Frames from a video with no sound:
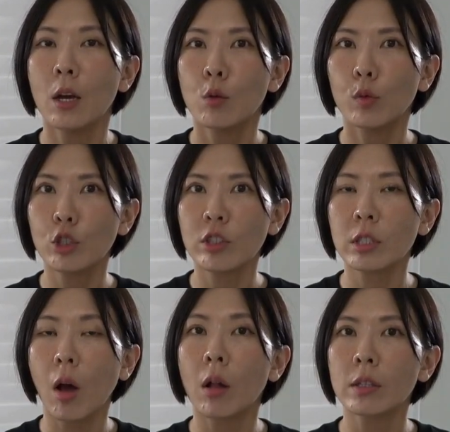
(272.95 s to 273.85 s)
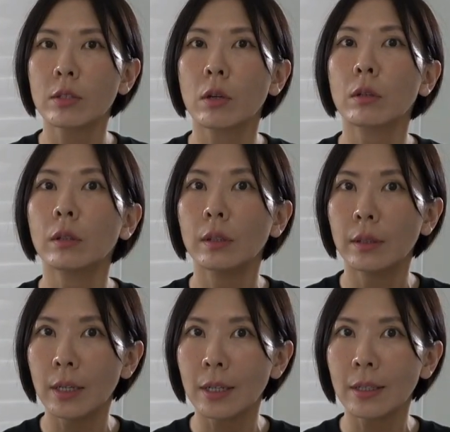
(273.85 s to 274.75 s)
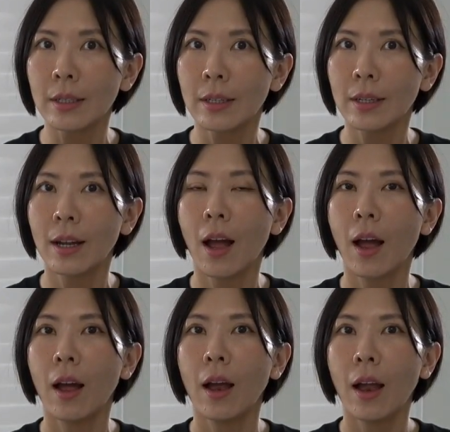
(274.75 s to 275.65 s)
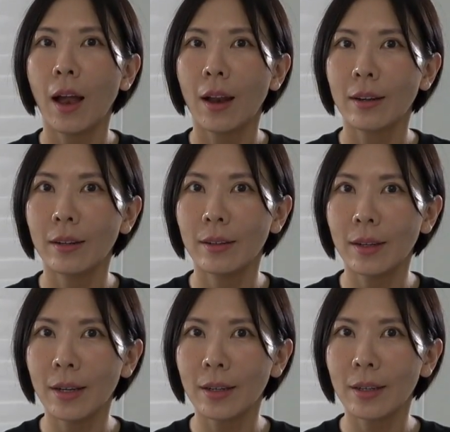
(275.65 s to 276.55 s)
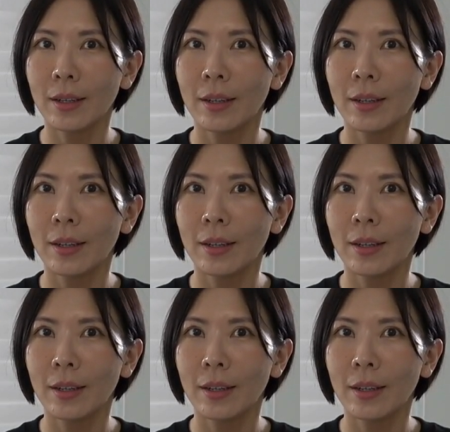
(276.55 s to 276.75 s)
which is also L. L.